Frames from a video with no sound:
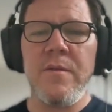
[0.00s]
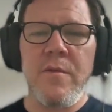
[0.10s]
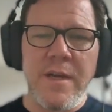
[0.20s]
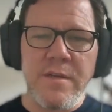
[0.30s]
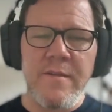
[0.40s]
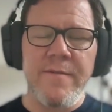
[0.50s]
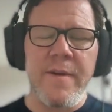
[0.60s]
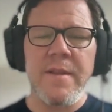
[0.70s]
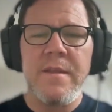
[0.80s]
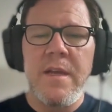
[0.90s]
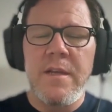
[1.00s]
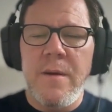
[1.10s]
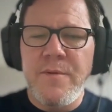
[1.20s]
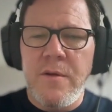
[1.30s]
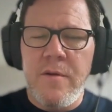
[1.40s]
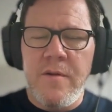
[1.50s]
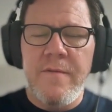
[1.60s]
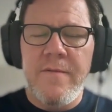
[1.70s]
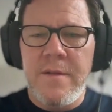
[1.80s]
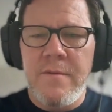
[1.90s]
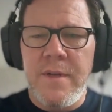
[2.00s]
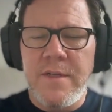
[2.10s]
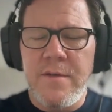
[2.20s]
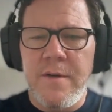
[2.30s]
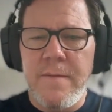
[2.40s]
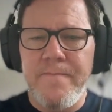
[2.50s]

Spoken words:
to actually find the adoption curve to really start.